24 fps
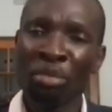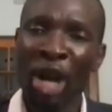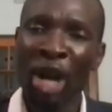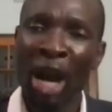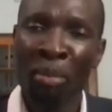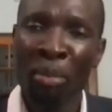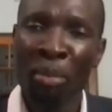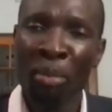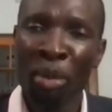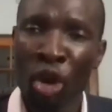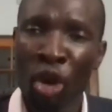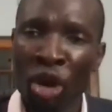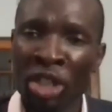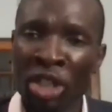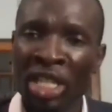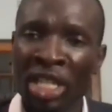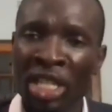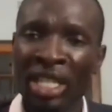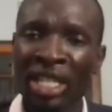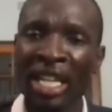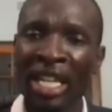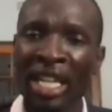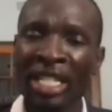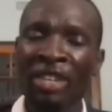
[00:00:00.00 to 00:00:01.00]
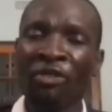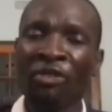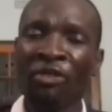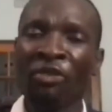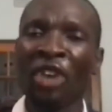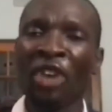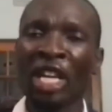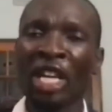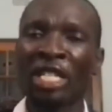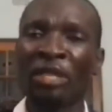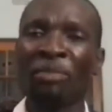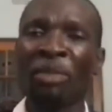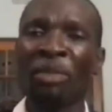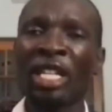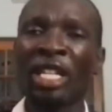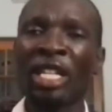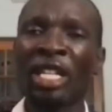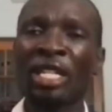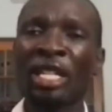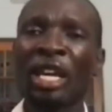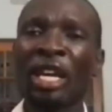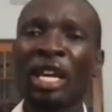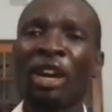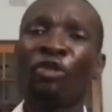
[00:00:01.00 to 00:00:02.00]
approach that
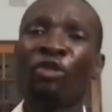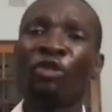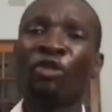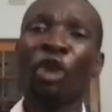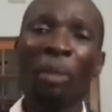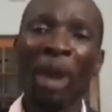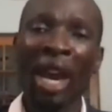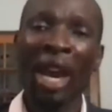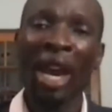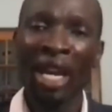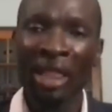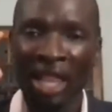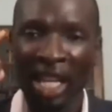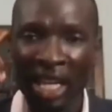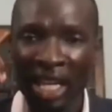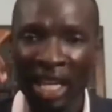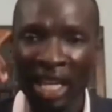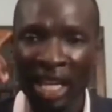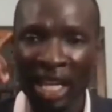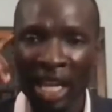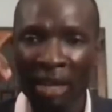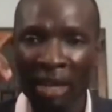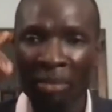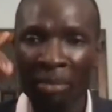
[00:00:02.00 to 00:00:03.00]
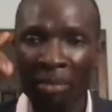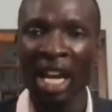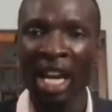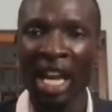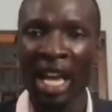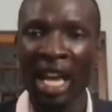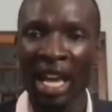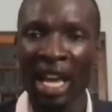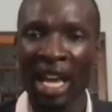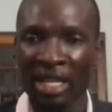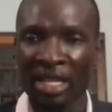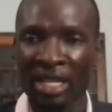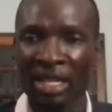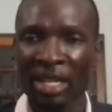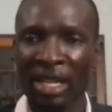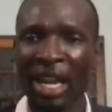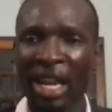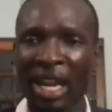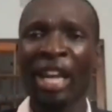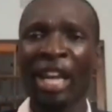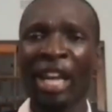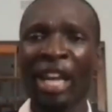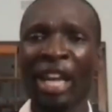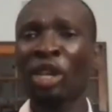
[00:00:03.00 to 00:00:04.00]
investment from a thinking place
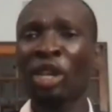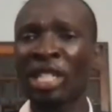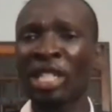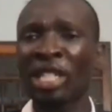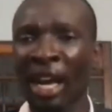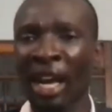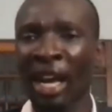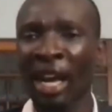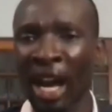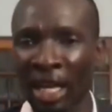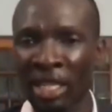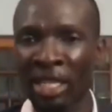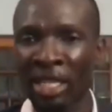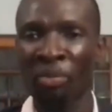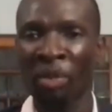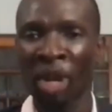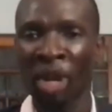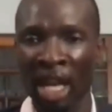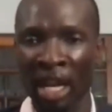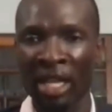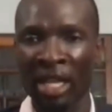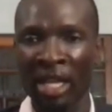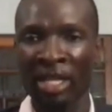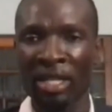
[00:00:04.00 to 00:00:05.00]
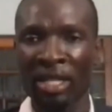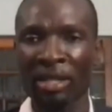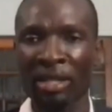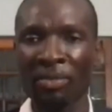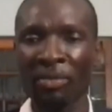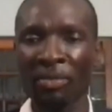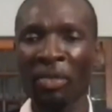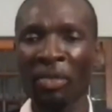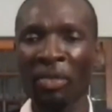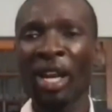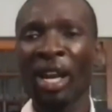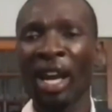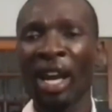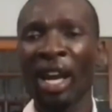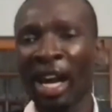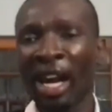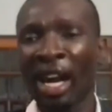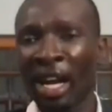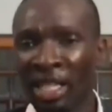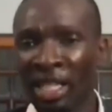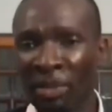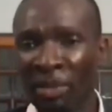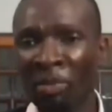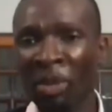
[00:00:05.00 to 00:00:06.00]
and not a heart place. A
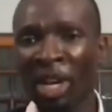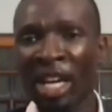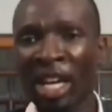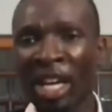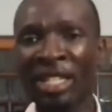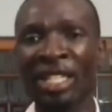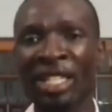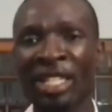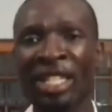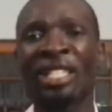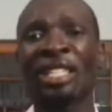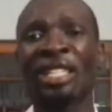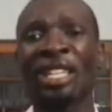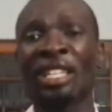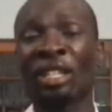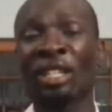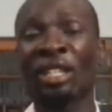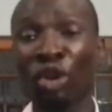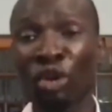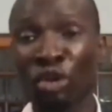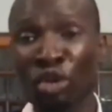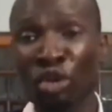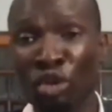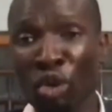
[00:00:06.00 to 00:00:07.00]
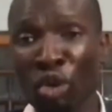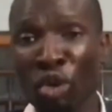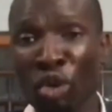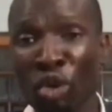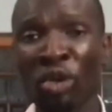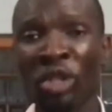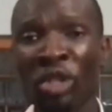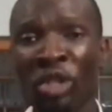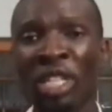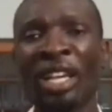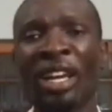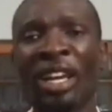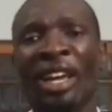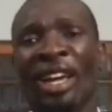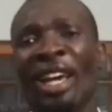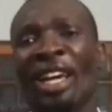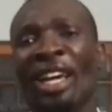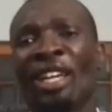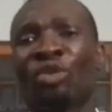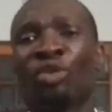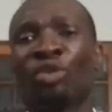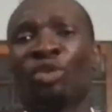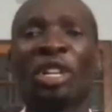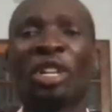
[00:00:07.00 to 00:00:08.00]
heart place is it looks good,
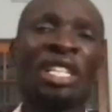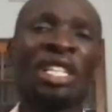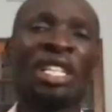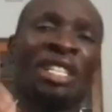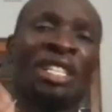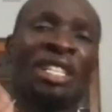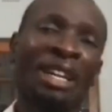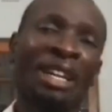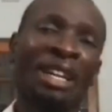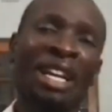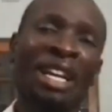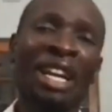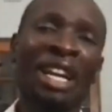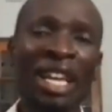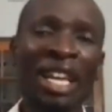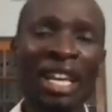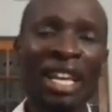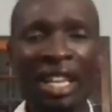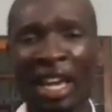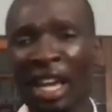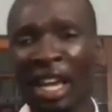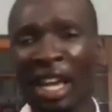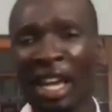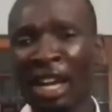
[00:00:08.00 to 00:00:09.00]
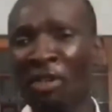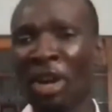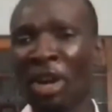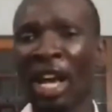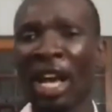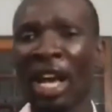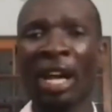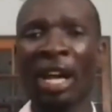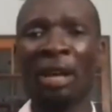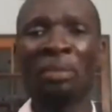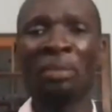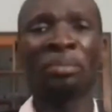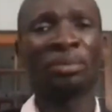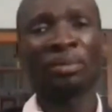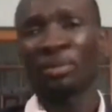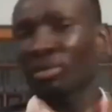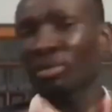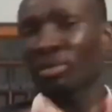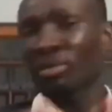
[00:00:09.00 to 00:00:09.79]
it was in a clean area,